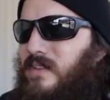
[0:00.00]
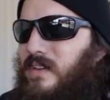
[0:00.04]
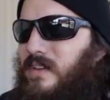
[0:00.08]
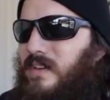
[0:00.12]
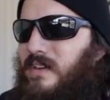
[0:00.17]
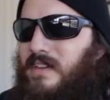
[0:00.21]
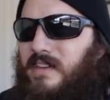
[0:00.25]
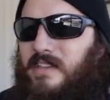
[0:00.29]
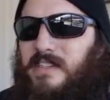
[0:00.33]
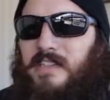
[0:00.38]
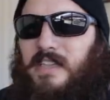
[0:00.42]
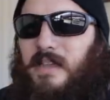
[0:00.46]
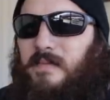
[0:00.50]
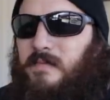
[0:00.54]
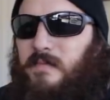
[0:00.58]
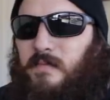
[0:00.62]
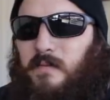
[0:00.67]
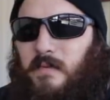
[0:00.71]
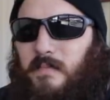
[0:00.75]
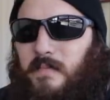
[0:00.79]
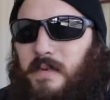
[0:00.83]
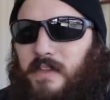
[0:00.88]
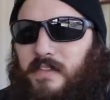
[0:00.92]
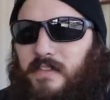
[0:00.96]
an
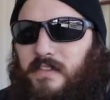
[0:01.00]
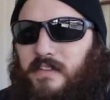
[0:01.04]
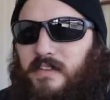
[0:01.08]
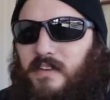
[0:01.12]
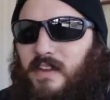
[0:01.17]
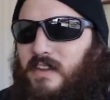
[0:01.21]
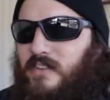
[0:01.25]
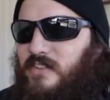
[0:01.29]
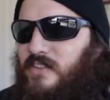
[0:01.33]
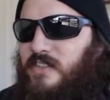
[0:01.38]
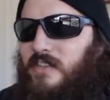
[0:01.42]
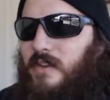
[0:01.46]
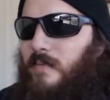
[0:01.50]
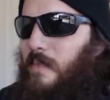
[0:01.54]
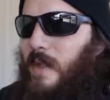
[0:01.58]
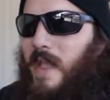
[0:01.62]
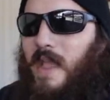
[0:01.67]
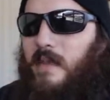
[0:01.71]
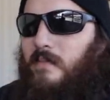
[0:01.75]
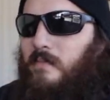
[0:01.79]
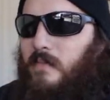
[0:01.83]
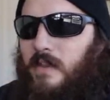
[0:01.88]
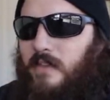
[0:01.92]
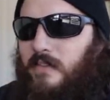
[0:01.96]
acceptable method, not just a
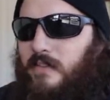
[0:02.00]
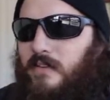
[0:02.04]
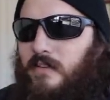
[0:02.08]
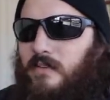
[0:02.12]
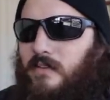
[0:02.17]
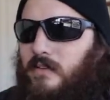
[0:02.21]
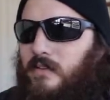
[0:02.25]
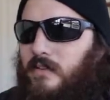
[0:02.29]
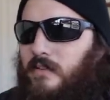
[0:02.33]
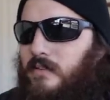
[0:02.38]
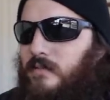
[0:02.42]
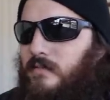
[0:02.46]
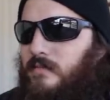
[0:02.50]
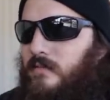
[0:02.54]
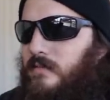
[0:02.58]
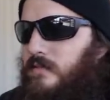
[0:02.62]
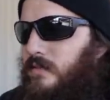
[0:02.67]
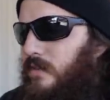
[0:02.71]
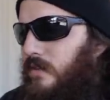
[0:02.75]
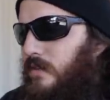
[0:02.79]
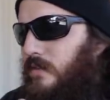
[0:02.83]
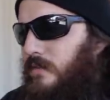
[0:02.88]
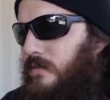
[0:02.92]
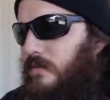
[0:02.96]
bad method or a,
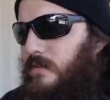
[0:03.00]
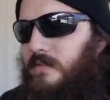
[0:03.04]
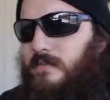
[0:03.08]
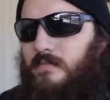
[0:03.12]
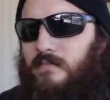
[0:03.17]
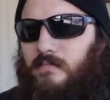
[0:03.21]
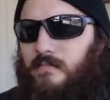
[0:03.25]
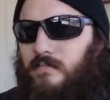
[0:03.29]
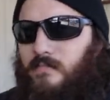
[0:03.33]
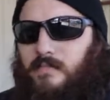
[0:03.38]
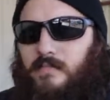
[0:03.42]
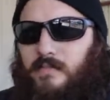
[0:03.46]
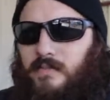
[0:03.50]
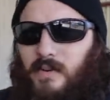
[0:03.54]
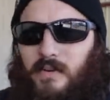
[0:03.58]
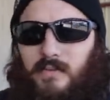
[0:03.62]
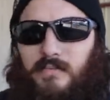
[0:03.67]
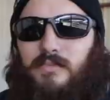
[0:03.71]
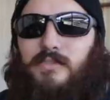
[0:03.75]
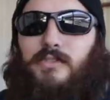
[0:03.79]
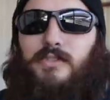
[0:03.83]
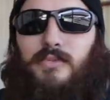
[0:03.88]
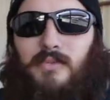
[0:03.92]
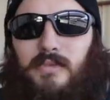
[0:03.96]
you know,
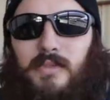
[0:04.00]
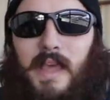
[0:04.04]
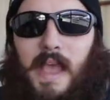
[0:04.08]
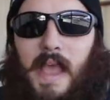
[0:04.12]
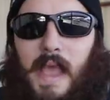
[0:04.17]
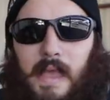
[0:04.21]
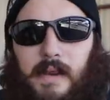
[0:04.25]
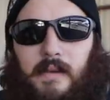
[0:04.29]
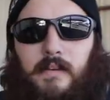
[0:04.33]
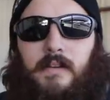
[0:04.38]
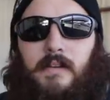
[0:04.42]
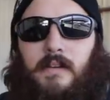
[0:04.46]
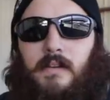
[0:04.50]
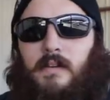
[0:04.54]
don't do that.